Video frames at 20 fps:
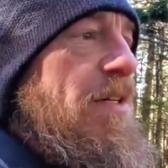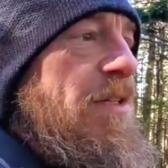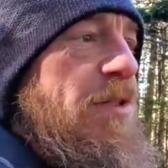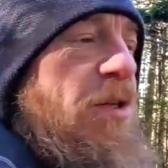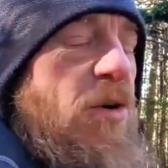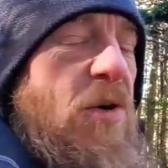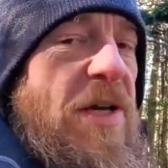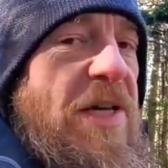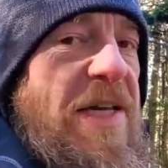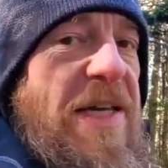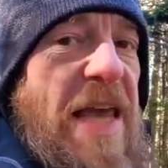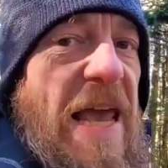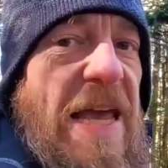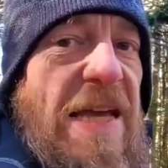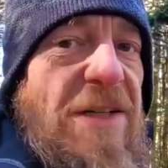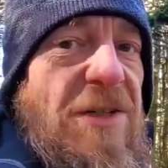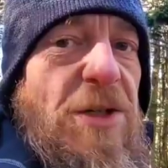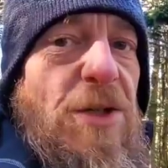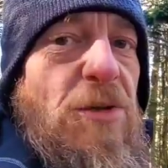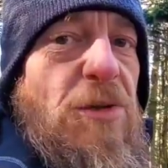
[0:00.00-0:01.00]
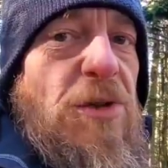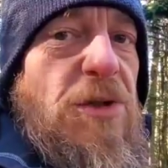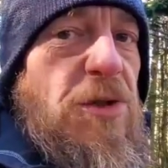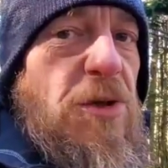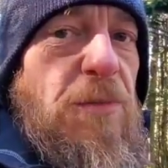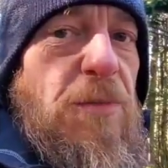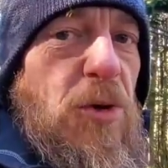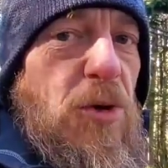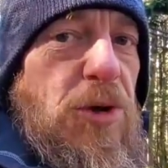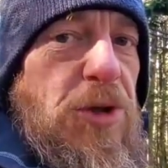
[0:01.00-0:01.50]
So he can't do
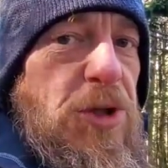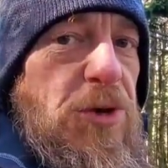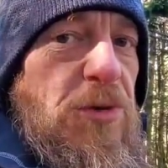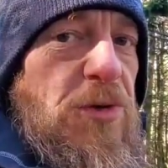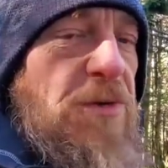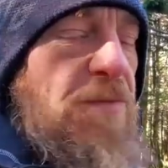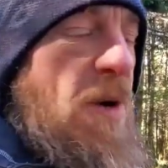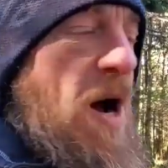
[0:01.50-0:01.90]
super huge